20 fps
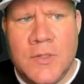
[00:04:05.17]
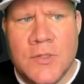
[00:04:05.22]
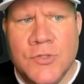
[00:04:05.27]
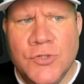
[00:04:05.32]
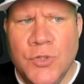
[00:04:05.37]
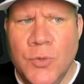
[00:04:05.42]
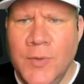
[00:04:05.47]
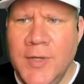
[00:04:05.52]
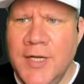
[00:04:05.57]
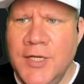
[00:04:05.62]

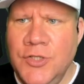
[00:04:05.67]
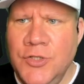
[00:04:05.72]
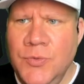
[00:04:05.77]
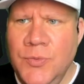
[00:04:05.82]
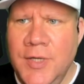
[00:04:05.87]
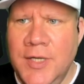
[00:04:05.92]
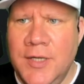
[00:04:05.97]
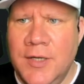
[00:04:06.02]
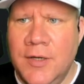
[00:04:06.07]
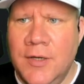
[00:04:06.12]
So what I
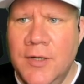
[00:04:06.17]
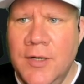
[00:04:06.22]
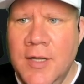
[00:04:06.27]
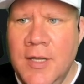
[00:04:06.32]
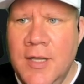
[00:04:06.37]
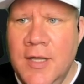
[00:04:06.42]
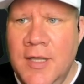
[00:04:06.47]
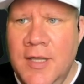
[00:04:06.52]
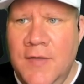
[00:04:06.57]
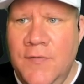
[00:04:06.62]
do here,
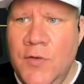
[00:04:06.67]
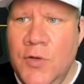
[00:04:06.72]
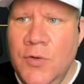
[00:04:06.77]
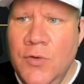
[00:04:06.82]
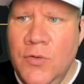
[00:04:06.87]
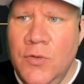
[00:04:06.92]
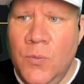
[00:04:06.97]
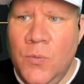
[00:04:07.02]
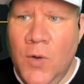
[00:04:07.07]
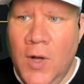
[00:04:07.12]
if you go
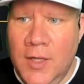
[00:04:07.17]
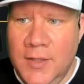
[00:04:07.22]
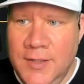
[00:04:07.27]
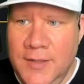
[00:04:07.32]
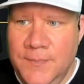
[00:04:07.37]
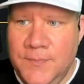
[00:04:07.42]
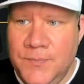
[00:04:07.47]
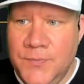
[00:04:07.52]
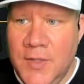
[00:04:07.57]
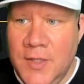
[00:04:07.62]
to the
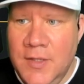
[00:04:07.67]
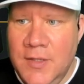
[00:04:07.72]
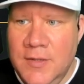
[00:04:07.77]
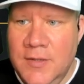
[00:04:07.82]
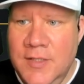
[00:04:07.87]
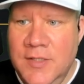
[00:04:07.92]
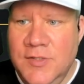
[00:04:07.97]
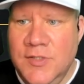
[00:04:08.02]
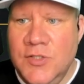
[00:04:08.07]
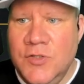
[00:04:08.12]
wallet,
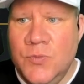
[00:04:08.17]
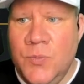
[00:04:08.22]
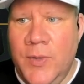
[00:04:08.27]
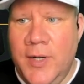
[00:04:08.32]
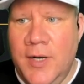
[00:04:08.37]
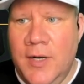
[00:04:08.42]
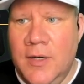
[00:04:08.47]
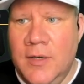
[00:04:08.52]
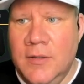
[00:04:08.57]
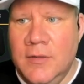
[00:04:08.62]
this is
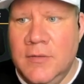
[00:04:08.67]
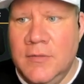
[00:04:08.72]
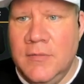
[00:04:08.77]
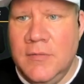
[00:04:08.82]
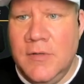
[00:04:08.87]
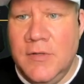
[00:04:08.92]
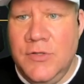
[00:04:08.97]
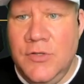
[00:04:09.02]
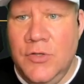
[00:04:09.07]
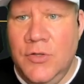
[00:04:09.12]
where
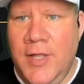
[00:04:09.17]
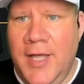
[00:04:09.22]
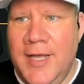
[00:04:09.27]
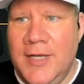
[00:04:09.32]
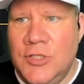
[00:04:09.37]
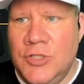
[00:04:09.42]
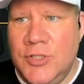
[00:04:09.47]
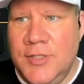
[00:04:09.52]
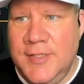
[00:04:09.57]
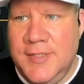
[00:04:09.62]
you'll
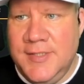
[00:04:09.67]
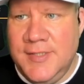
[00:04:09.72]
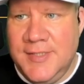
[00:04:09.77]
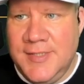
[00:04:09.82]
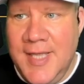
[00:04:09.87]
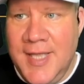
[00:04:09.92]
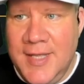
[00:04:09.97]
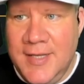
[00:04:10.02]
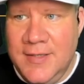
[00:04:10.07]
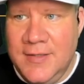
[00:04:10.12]
actually
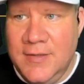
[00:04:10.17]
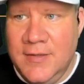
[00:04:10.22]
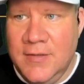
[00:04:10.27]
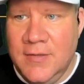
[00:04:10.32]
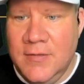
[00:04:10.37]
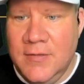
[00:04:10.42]
send